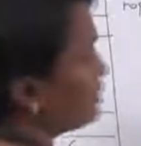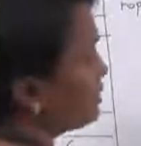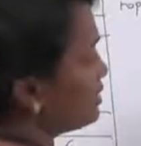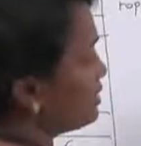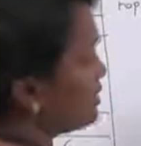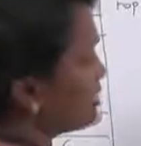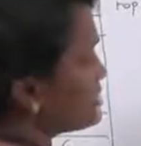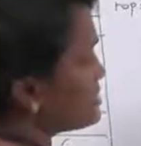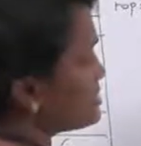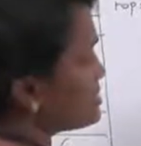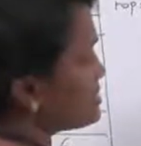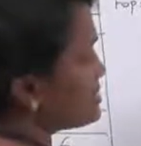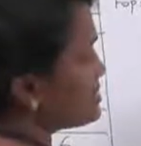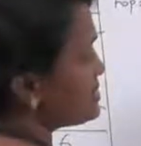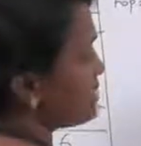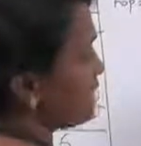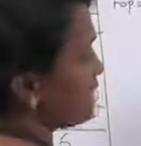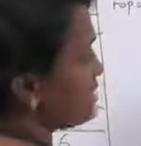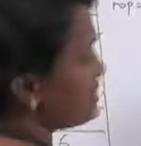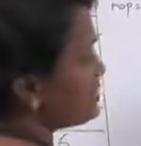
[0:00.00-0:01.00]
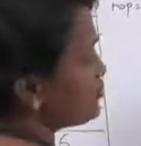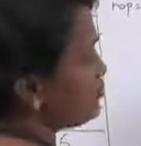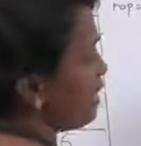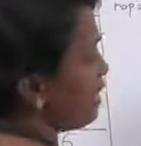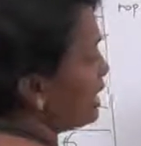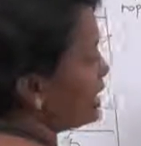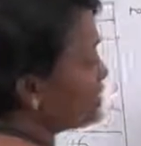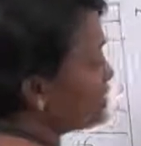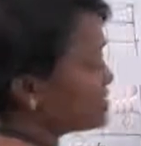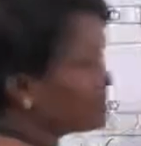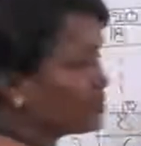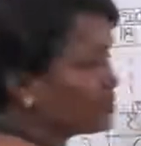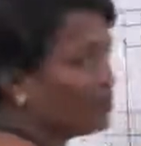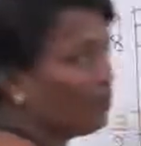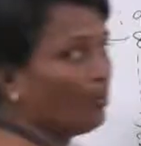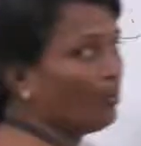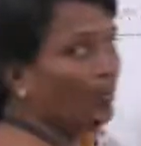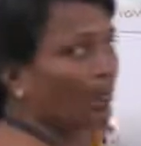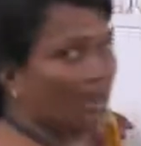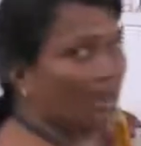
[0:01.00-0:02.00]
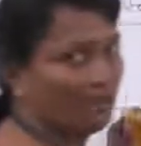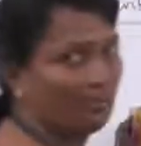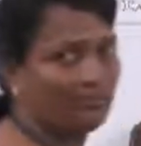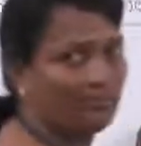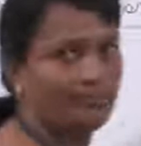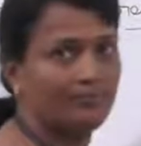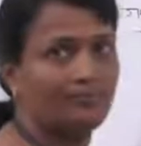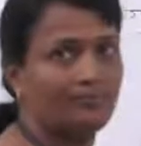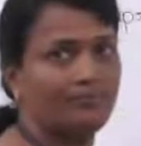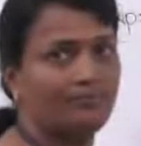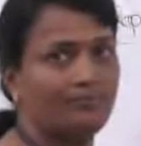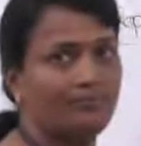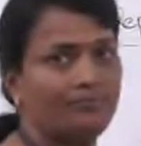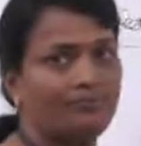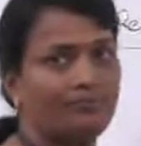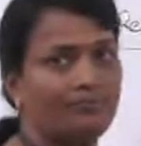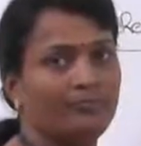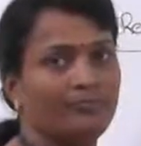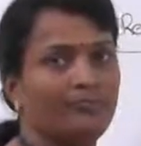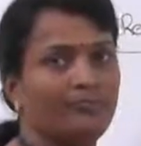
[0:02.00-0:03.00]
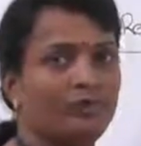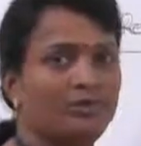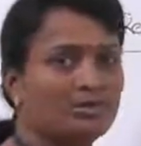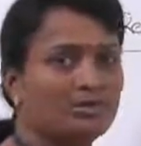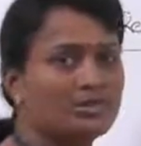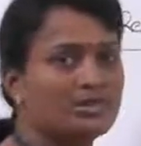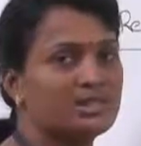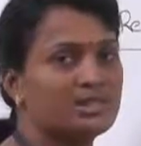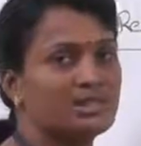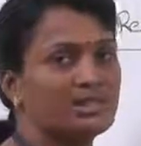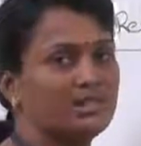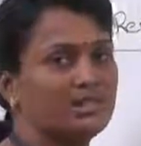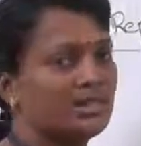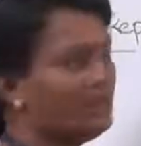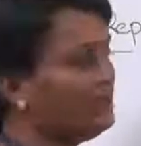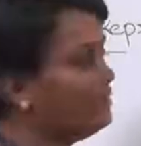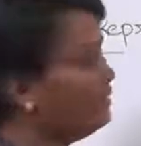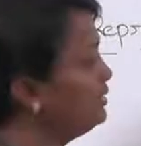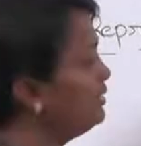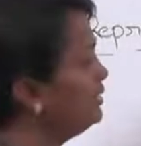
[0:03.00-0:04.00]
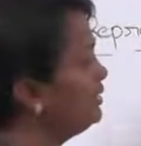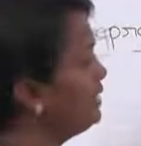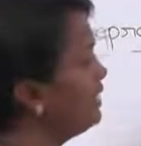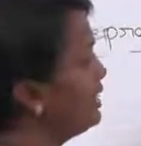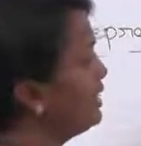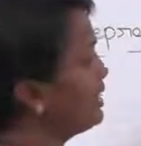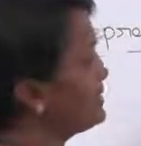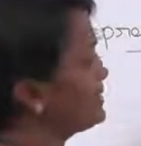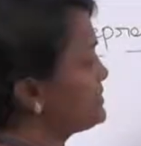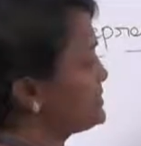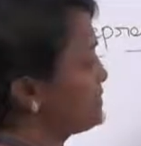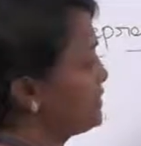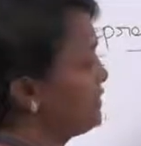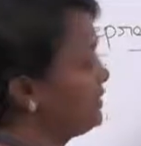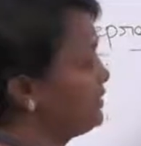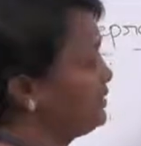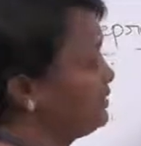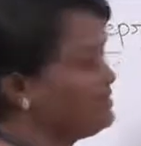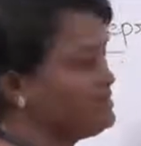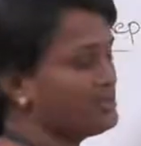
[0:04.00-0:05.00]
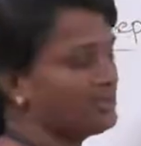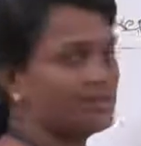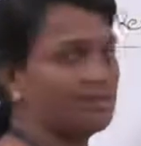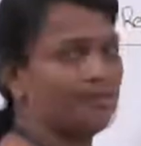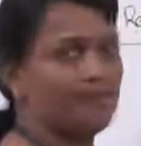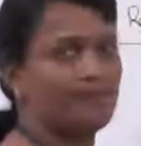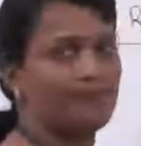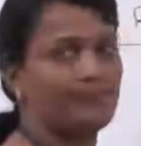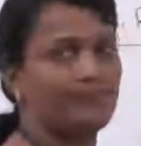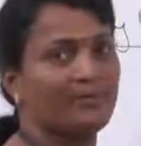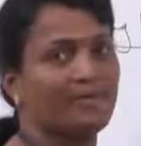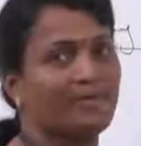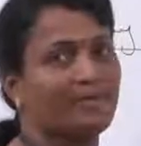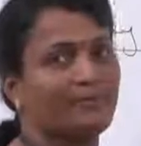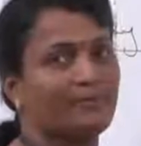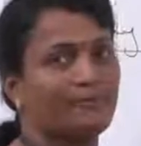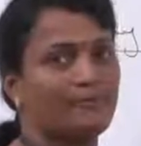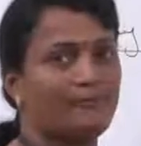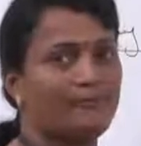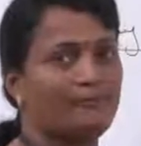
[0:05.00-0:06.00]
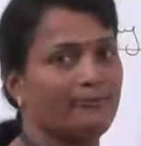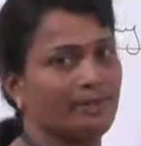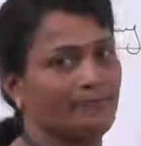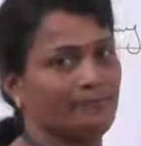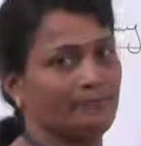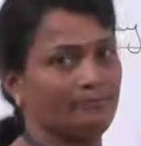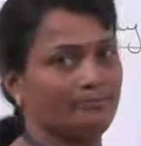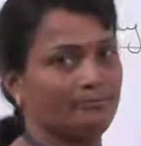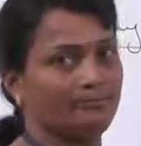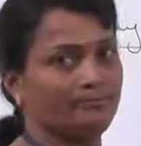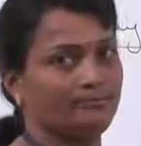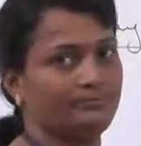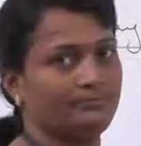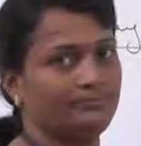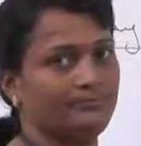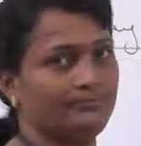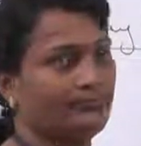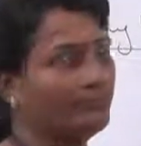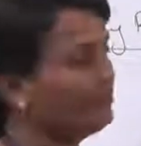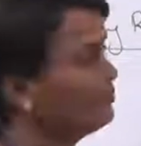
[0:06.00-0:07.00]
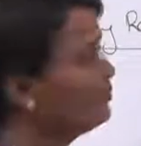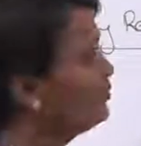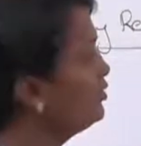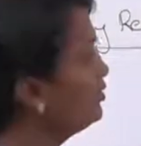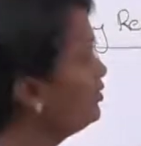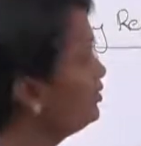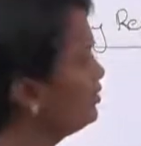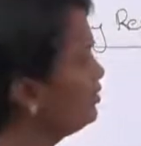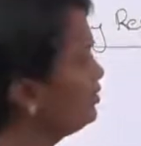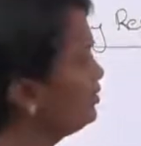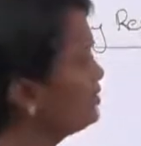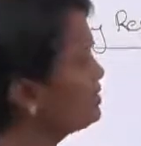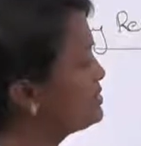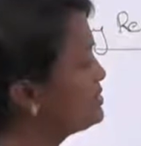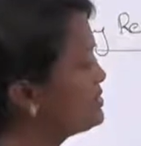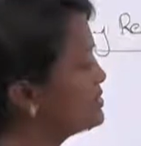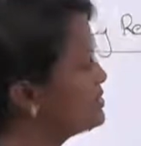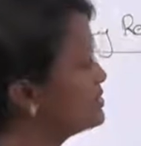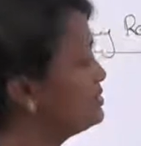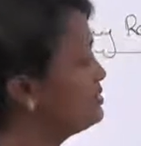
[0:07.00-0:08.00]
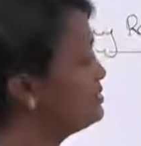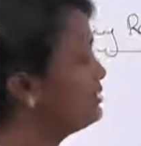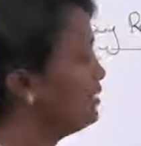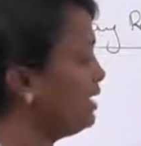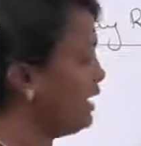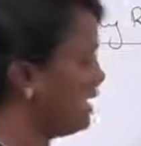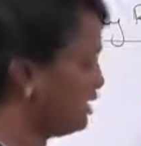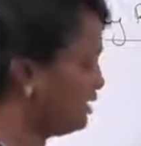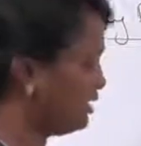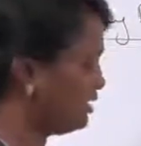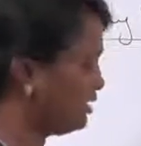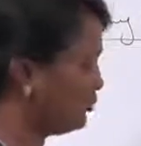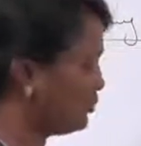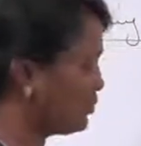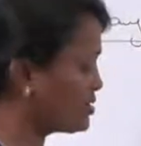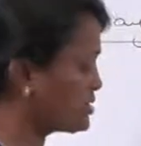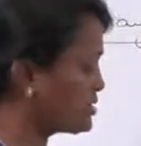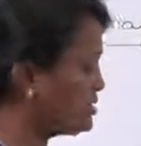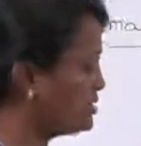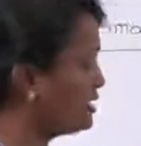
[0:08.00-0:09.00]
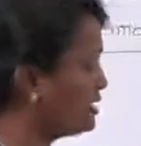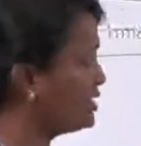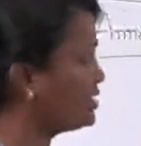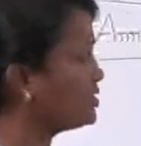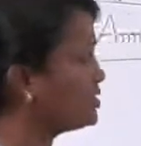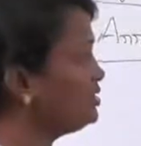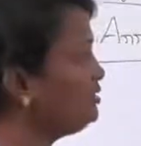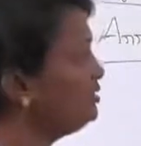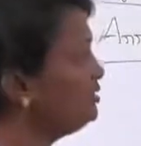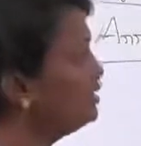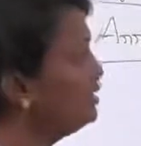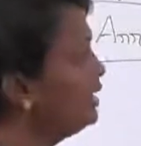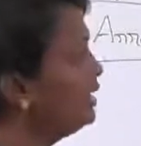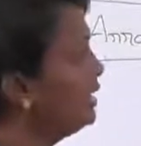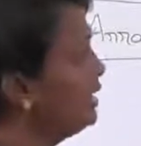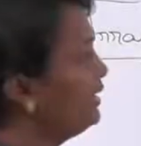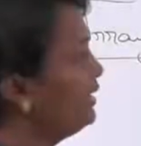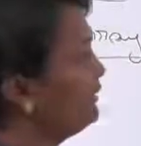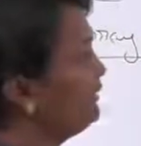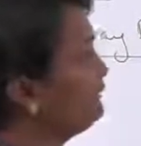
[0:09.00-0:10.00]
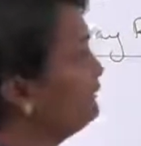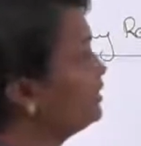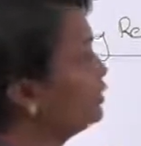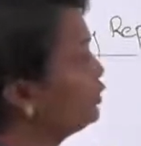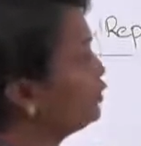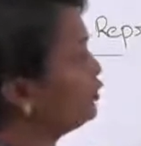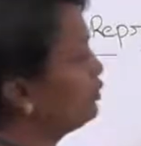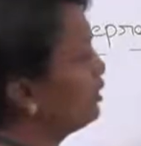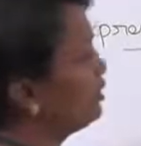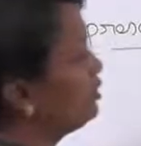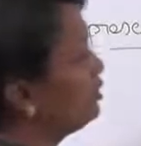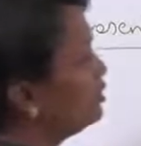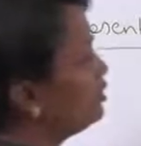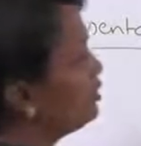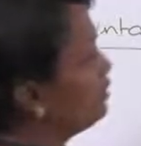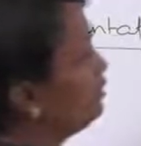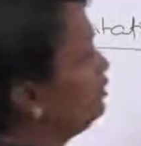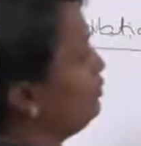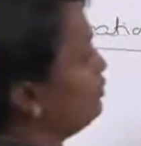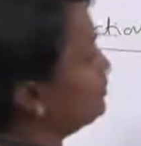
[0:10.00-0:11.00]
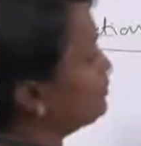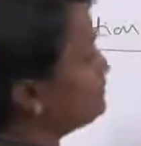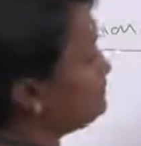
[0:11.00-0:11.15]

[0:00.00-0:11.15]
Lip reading: the list size -1, we could see that our stack is full. So this is the array representation, and we could able to